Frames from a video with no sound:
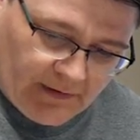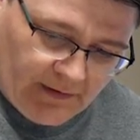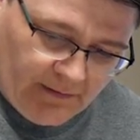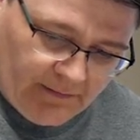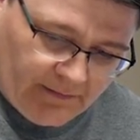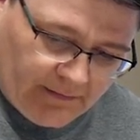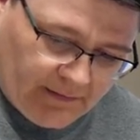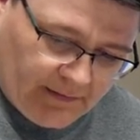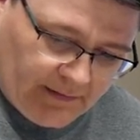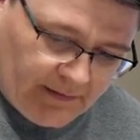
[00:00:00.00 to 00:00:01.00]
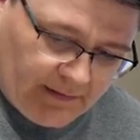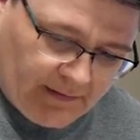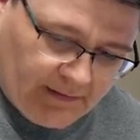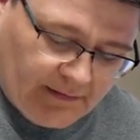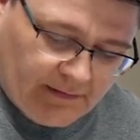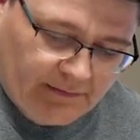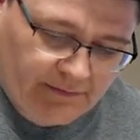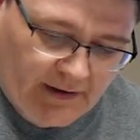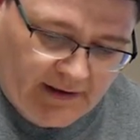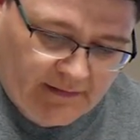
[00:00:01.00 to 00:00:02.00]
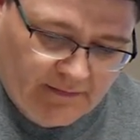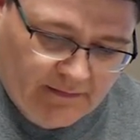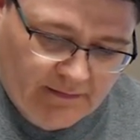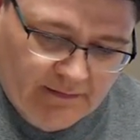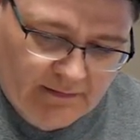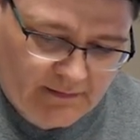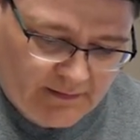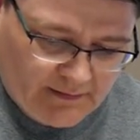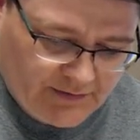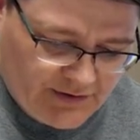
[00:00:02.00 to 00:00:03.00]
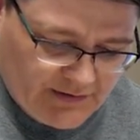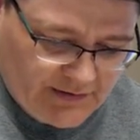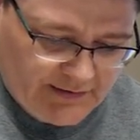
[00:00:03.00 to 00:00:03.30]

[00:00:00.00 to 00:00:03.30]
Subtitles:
There we go. All right. Just a